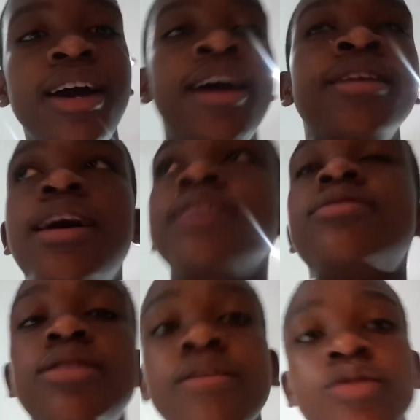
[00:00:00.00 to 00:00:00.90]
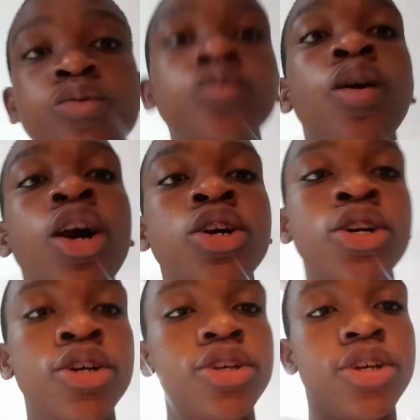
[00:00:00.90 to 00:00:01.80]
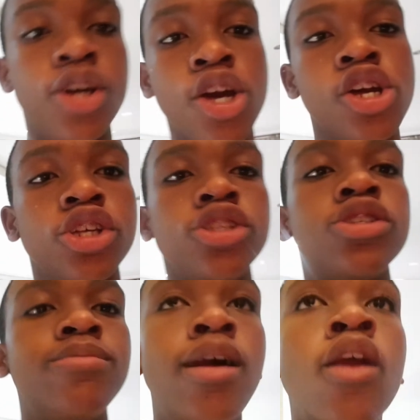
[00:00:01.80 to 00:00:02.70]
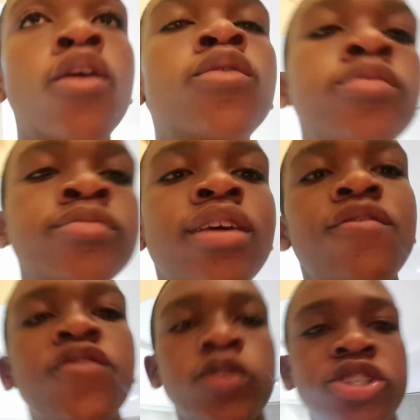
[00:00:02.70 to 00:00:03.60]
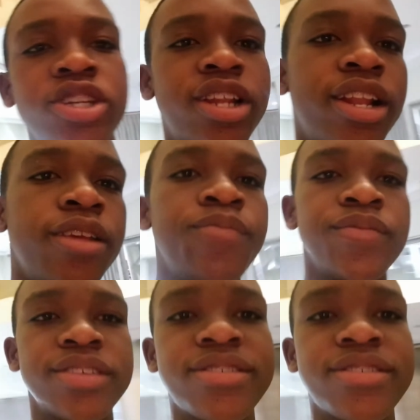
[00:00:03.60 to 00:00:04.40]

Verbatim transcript: and I still have school tomorrow, unfortunately, it's